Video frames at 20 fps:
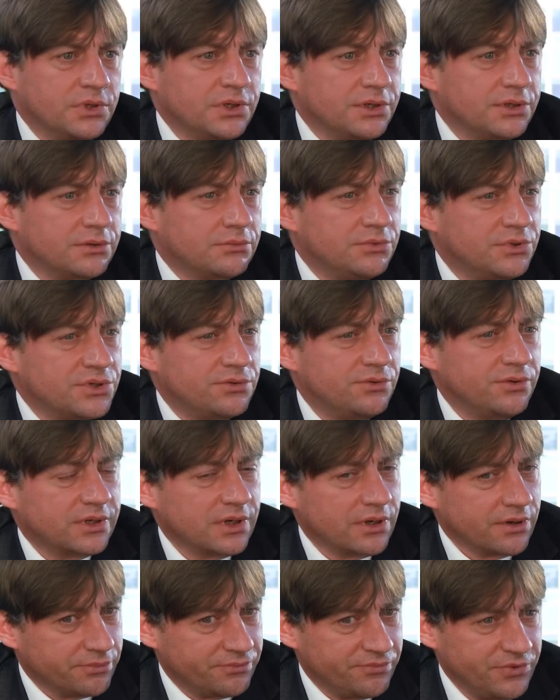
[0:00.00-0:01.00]
Can
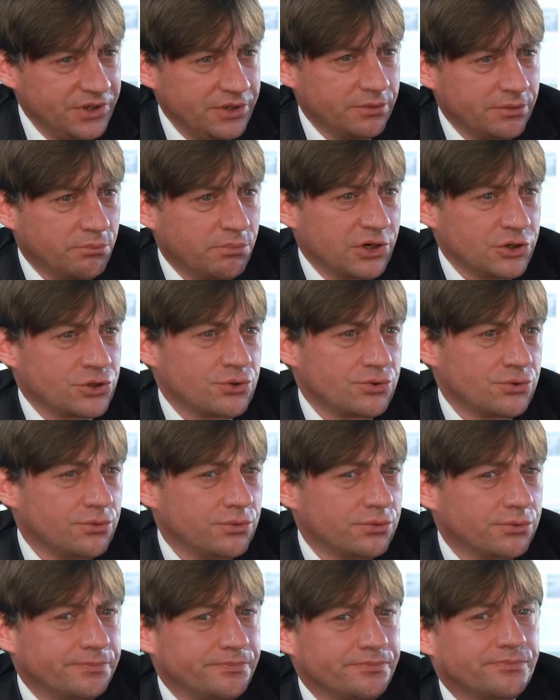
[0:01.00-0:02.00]
something be done here?
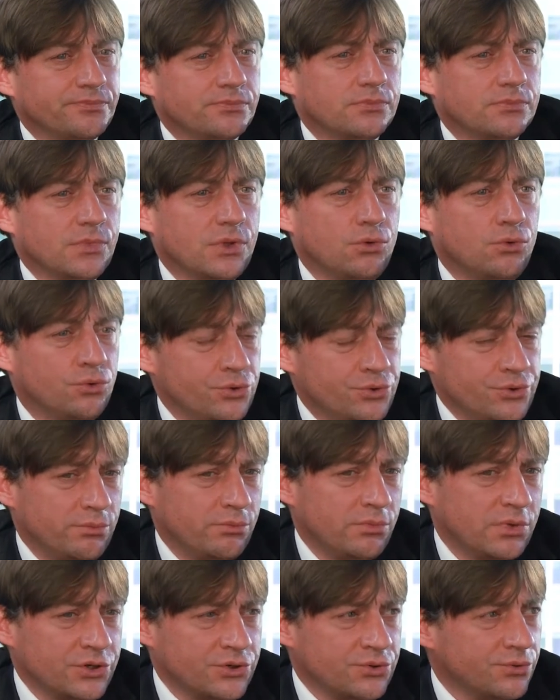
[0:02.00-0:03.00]
Answer:
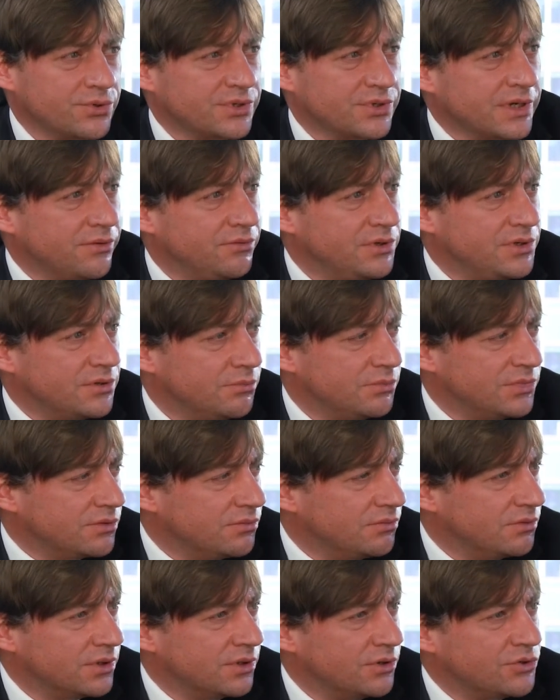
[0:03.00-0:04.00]

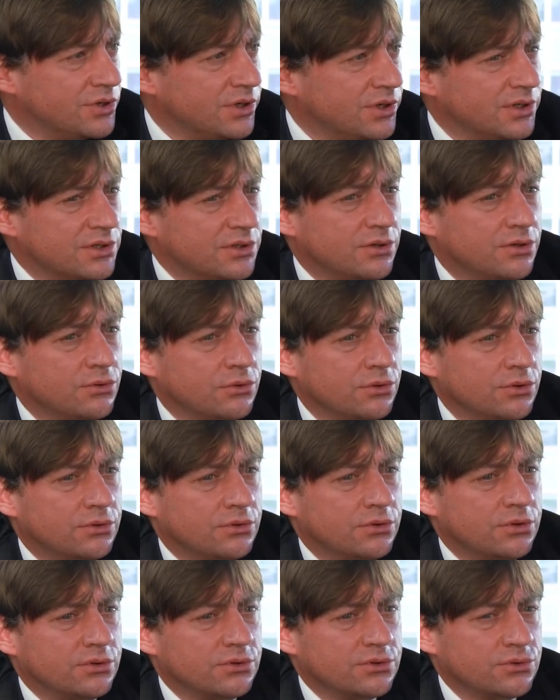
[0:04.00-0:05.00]
first,
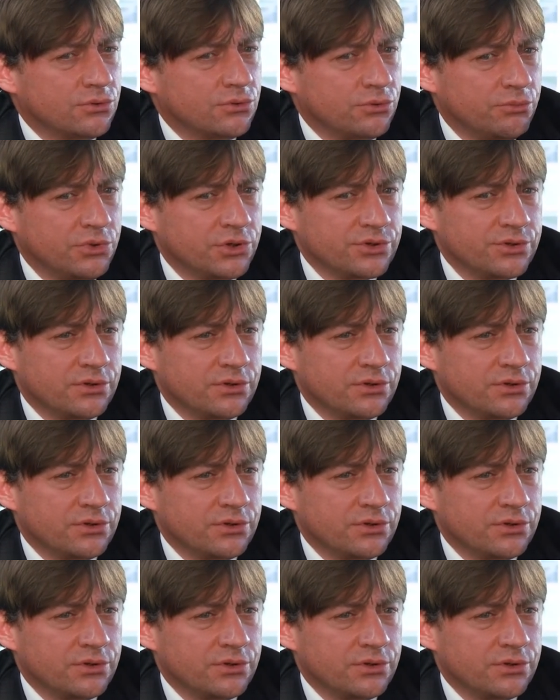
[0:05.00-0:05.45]
we